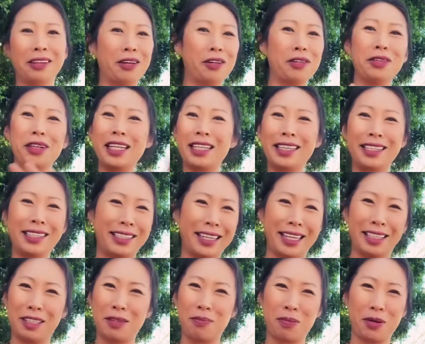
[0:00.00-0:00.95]
Only the
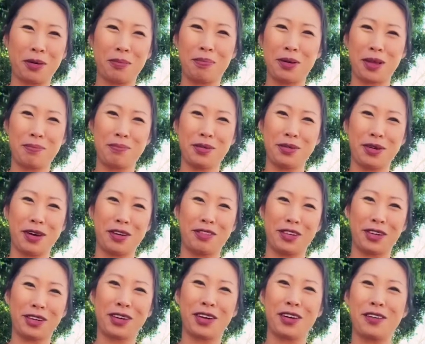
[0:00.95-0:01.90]
desperate people
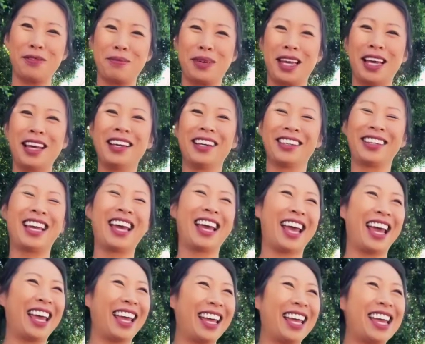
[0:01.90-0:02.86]
ever call me,
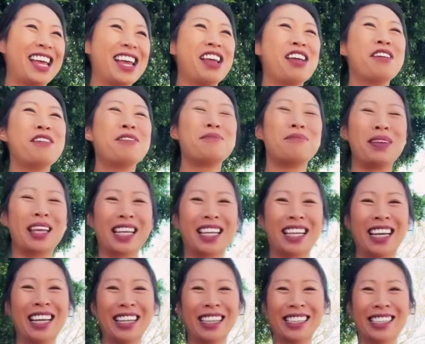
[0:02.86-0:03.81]
okay?
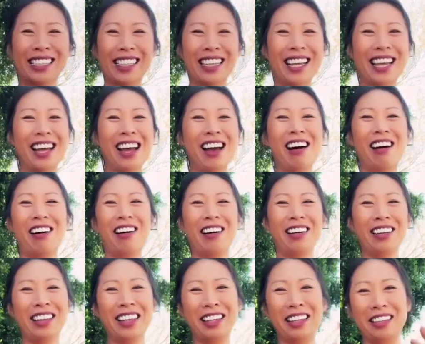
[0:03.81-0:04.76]
Because
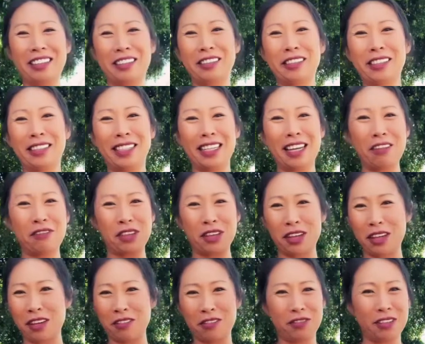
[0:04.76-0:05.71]
all the other stuff, you
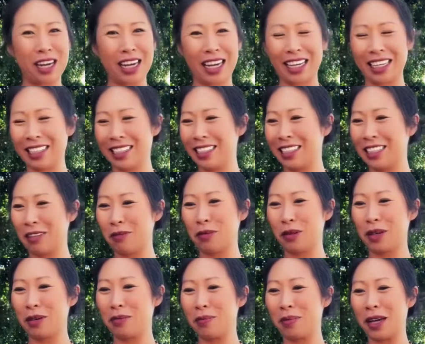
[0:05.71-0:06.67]
can find
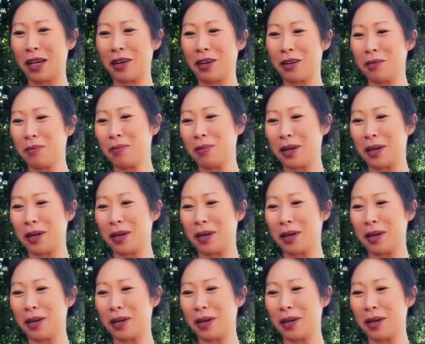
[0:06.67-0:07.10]
someone better.